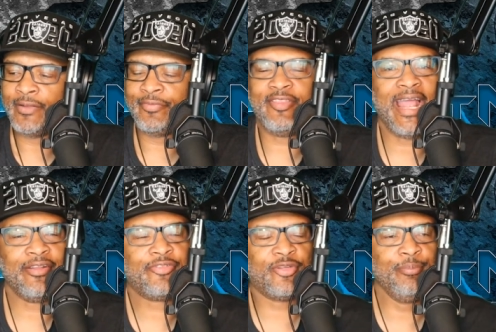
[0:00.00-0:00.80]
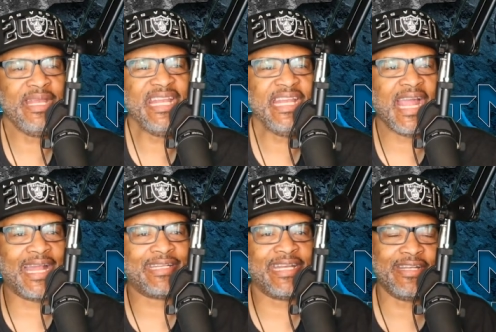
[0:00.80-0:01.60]
That, to me, I
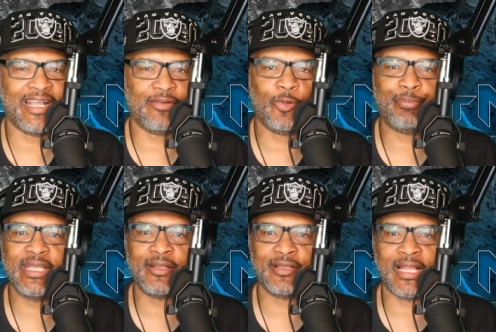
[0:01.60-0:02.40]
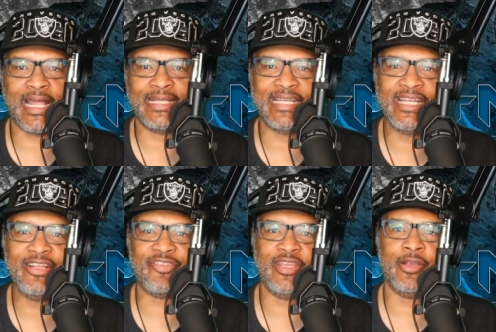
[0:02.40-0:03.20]
think that would be a lot
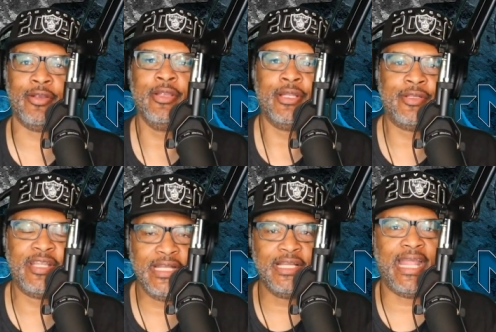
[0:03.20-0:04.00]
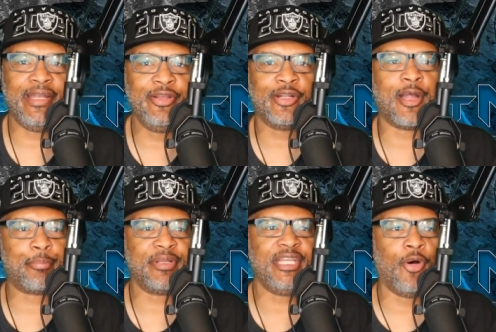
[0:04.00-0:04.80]
easier than letting the
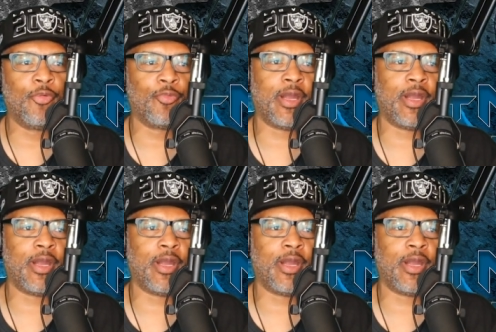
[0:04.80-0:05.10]
company know right